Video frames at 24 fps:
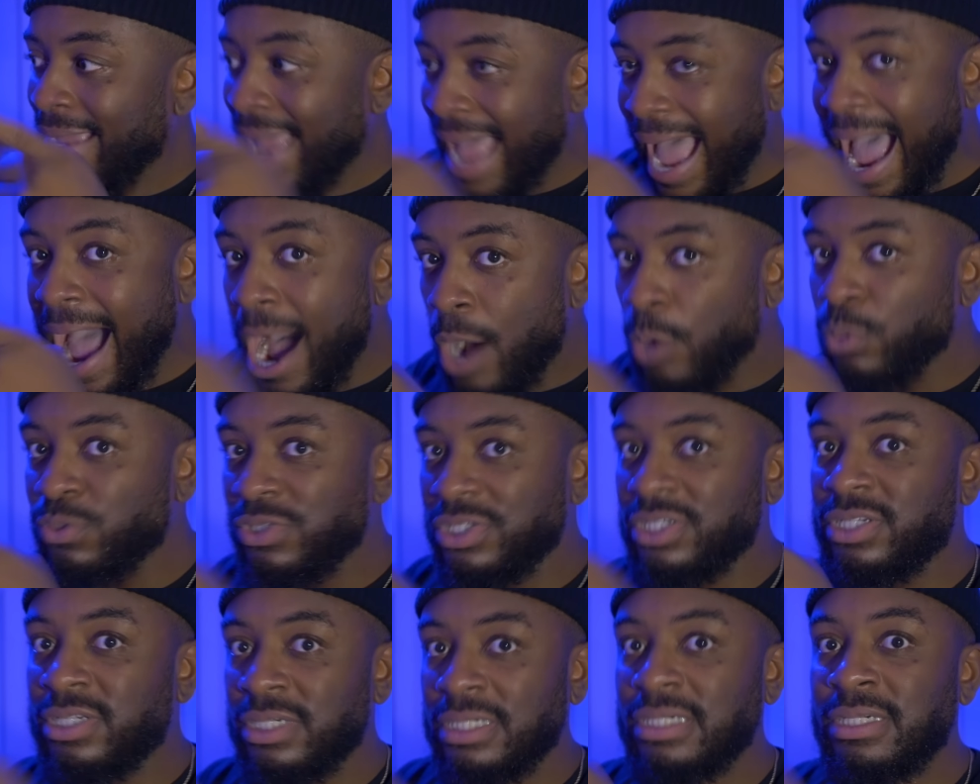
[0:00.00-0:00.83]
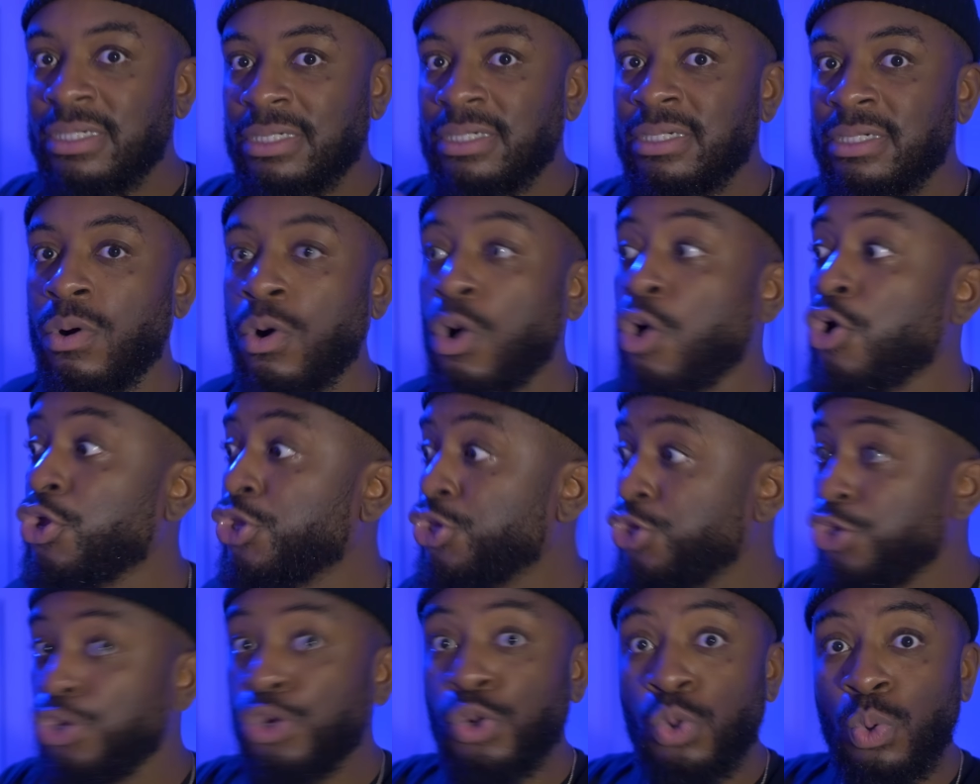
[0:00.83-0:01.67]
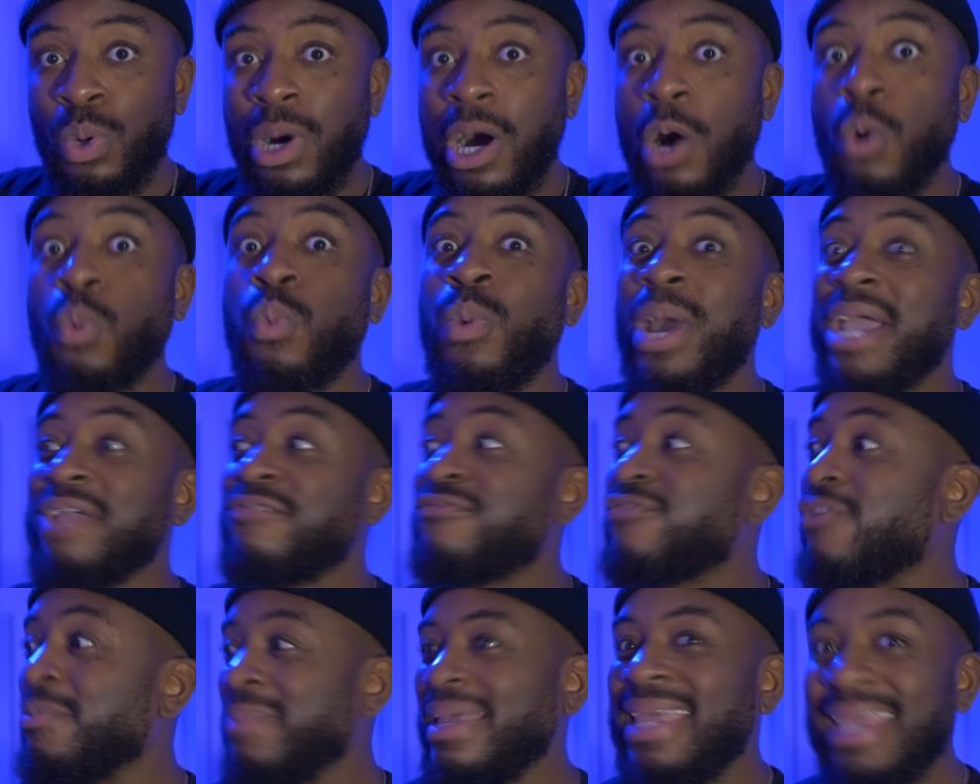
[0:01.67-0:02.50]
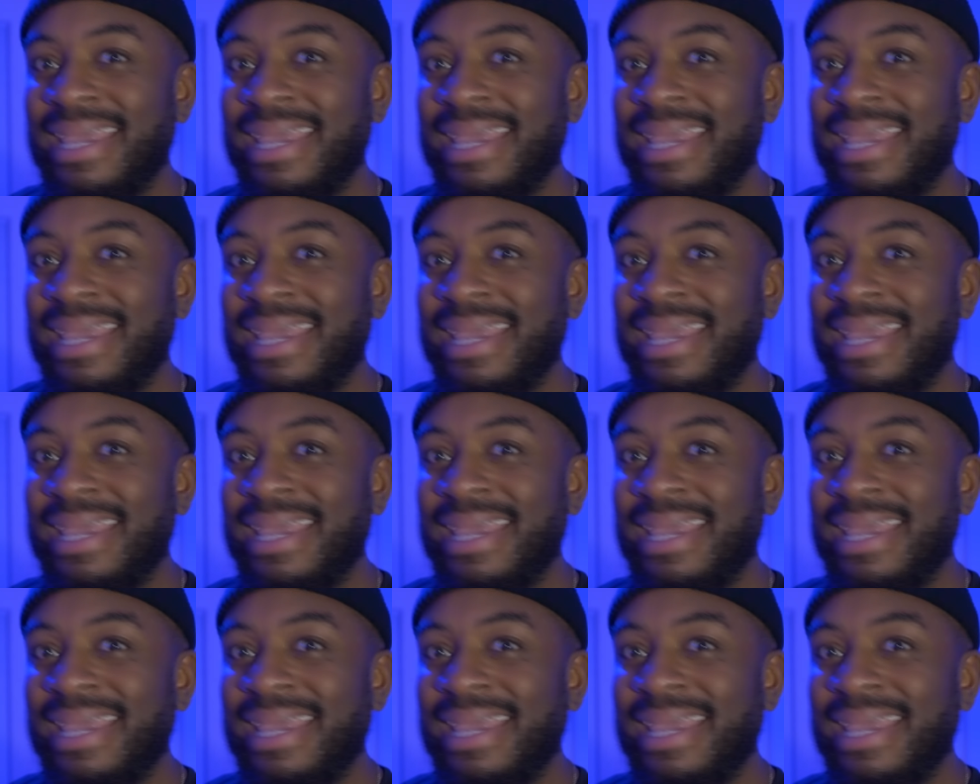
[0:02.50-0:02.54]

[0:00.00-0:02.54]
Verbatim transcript: Out, or you away from